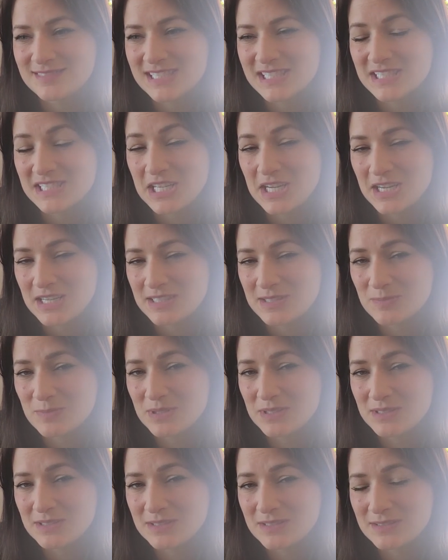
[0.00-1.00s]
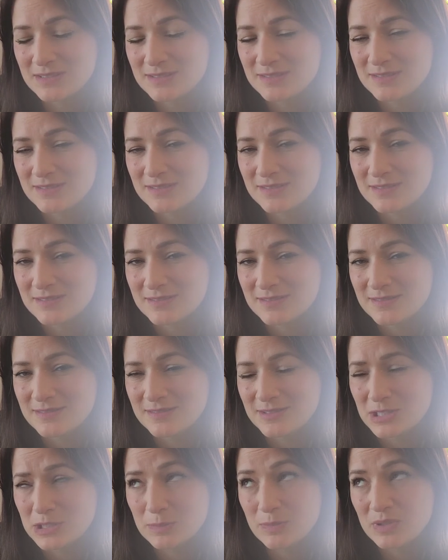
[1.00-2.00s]
Is a husband
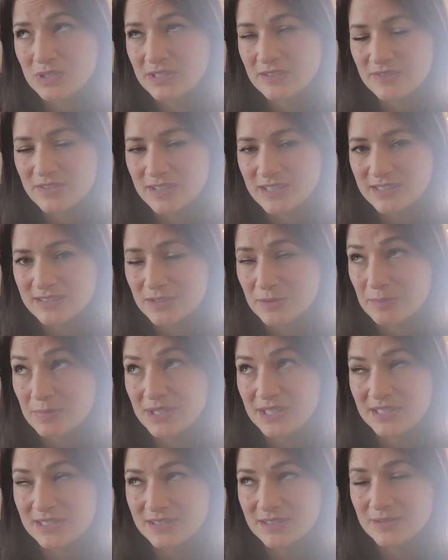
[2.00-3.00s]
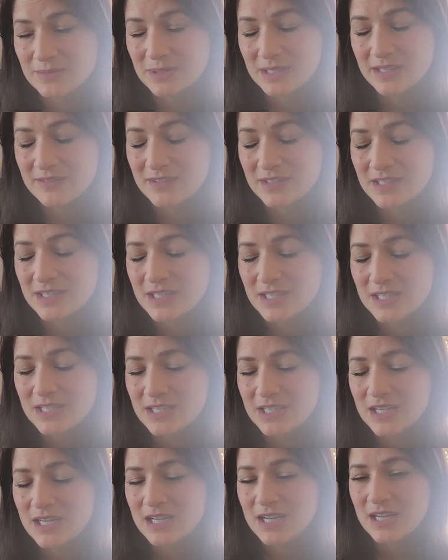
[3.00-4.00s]
or boyfriend or partner, whatever,
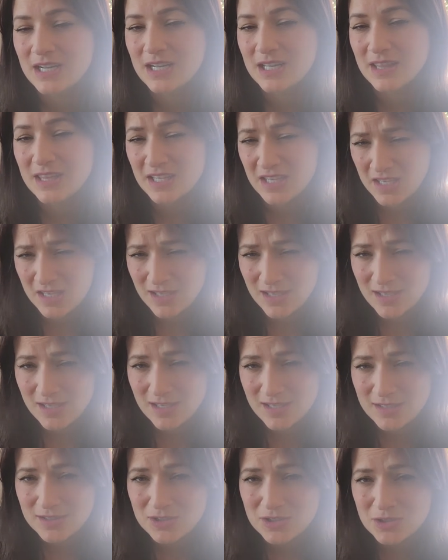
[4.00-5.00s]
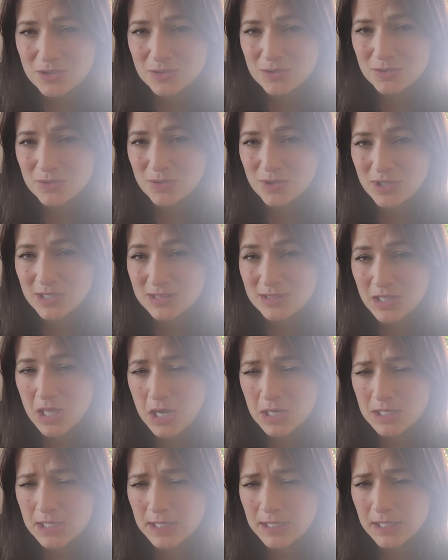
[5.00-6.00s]
the key to
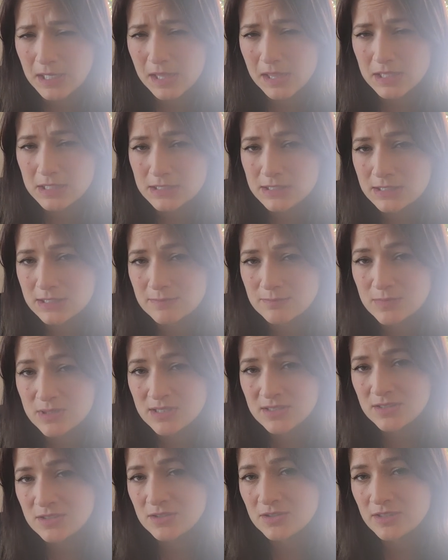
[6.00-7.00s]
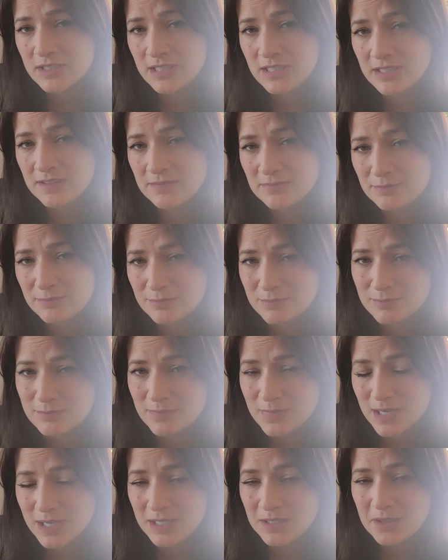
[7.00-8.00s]
unlocking this mystery?
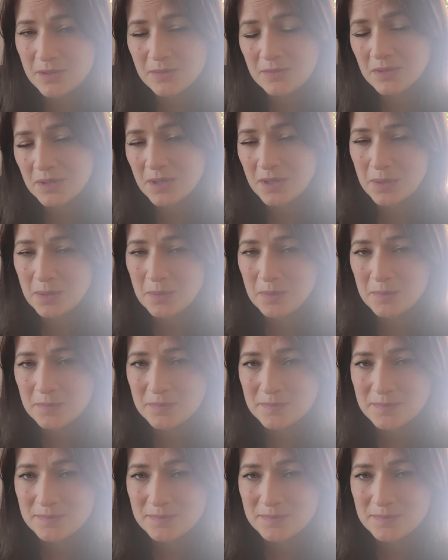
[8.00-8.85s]
I don't know.